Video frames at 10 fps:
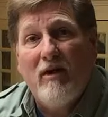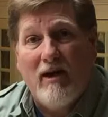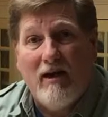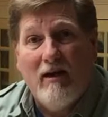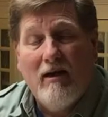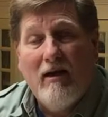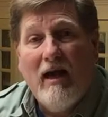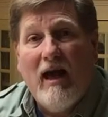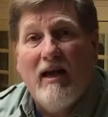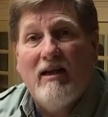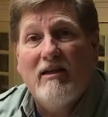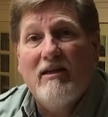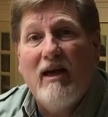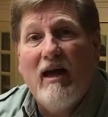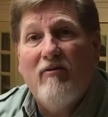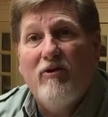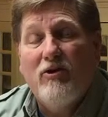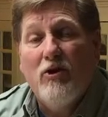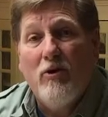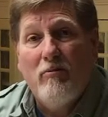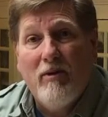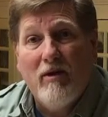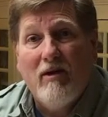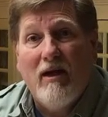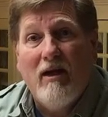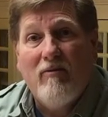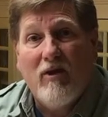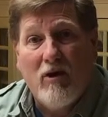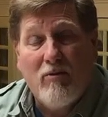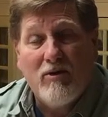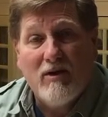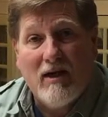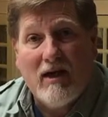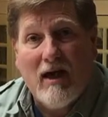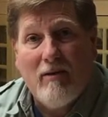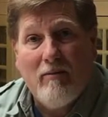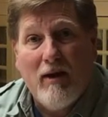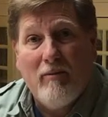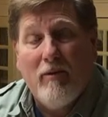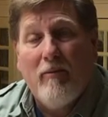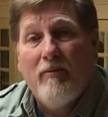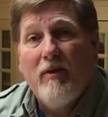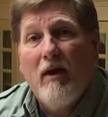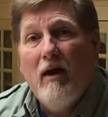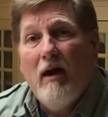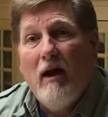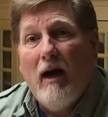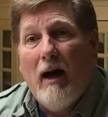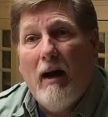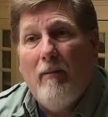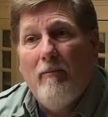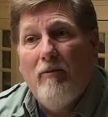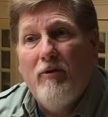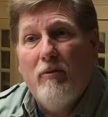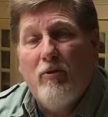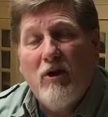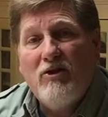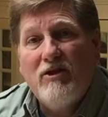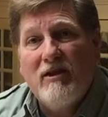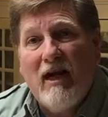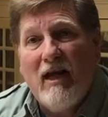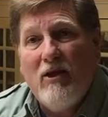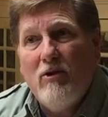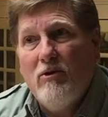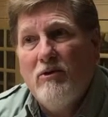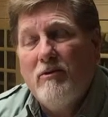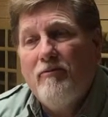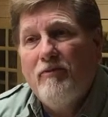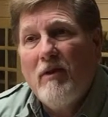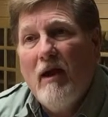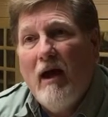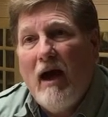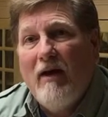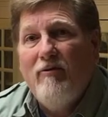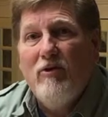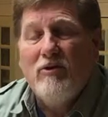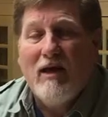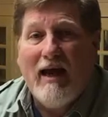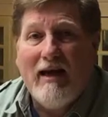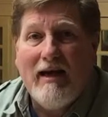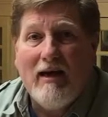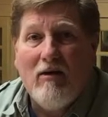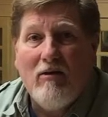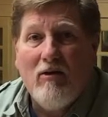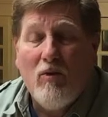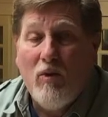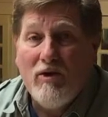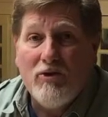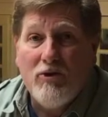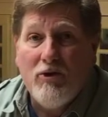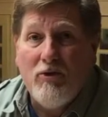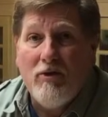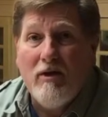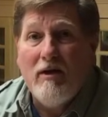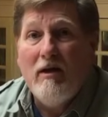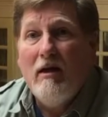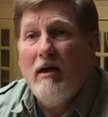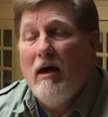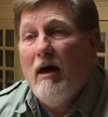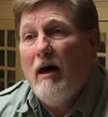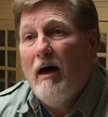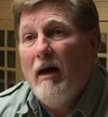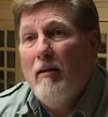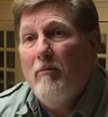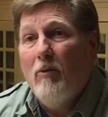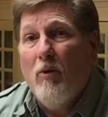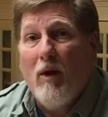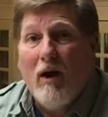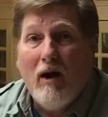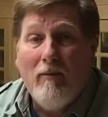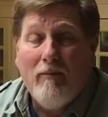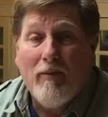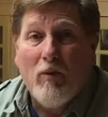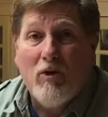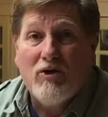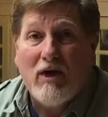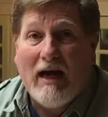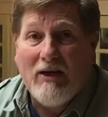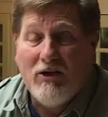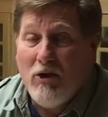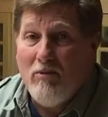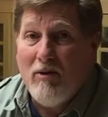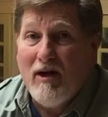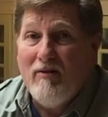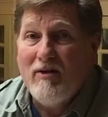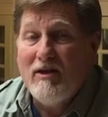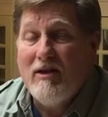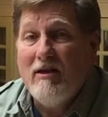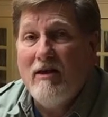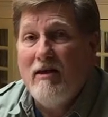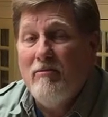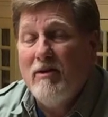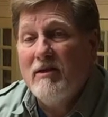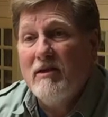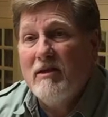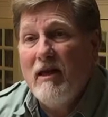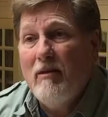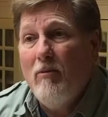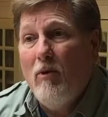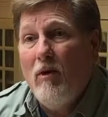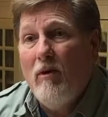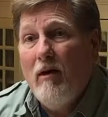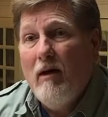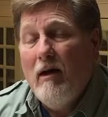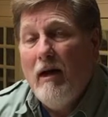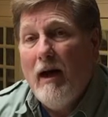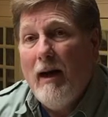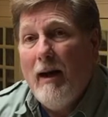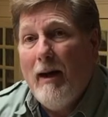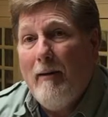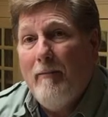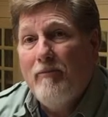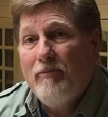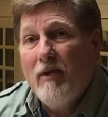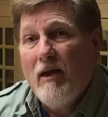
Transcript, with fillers: pilling and it doesn't have the durability of 100% cotton paper. Um, the brushes that I use, I've used Langnickel, Winsor Newton, uh, Morilla, which I don't believe is in, in business anymore. Um,